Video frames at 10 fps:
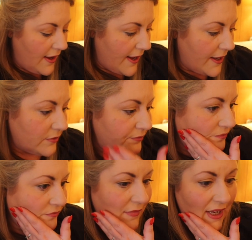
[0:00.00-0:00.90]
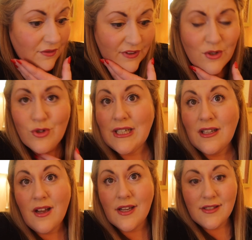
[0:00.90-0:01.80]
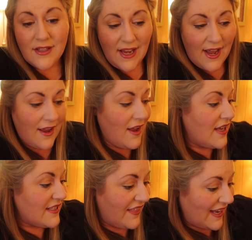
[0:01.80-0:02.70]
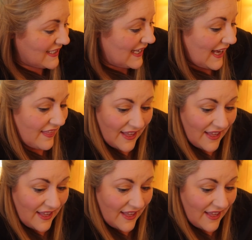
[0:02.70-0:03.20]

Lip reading: It feels really nice. So yeah, so that's it.